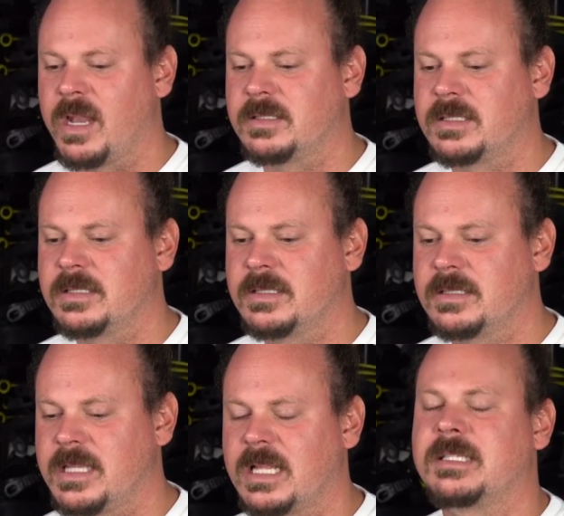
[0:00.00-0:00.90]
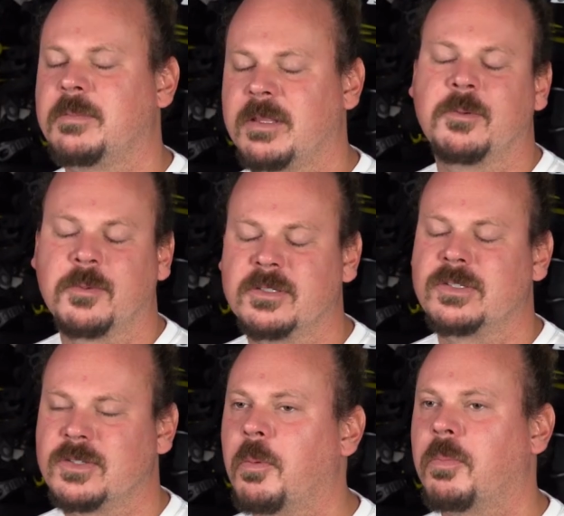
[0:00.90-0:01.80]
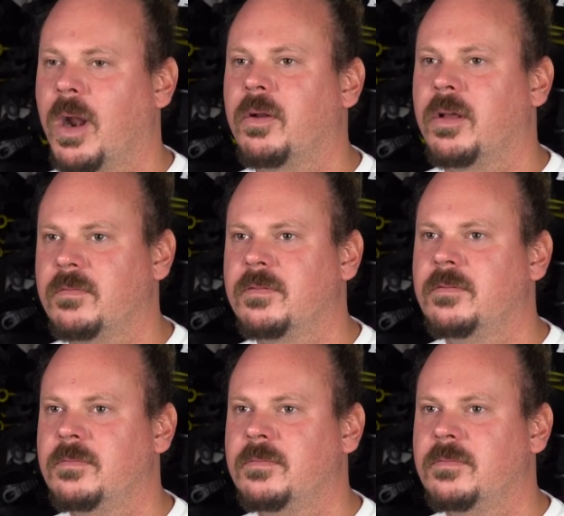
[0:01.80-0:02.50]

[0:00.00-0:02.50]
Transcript: that is that's something that we're just so proud of.